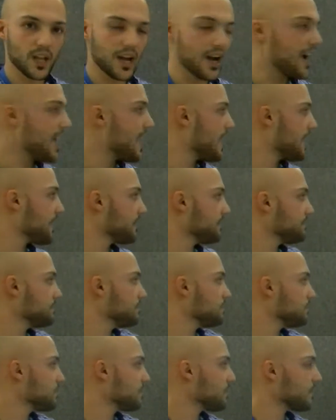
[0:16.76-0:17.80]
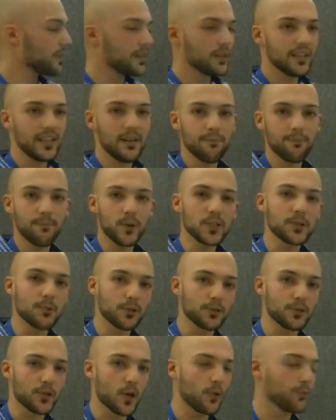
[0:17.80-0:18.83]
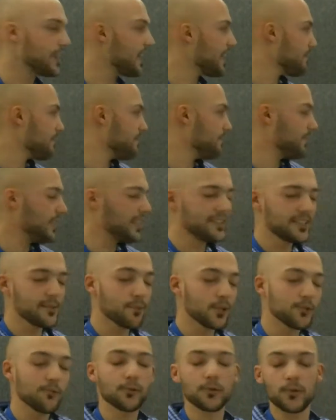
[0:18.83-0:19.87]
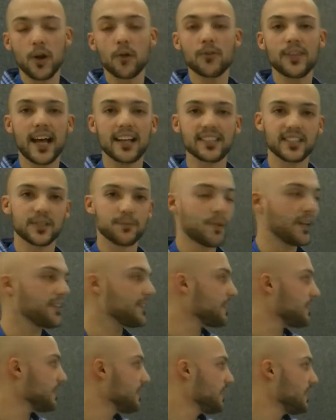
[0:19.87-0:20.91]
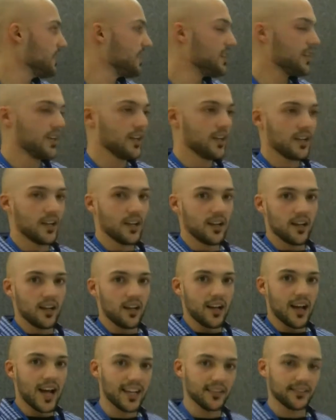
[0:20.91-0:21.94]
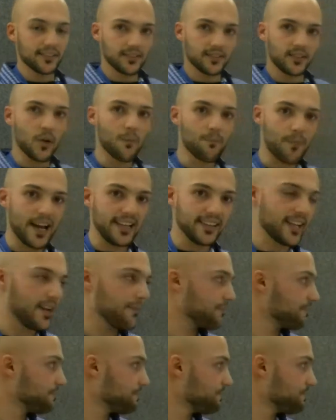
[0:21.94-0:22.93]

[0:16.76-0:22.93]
are impossible to know it's impossible to know the access pattern at compile time.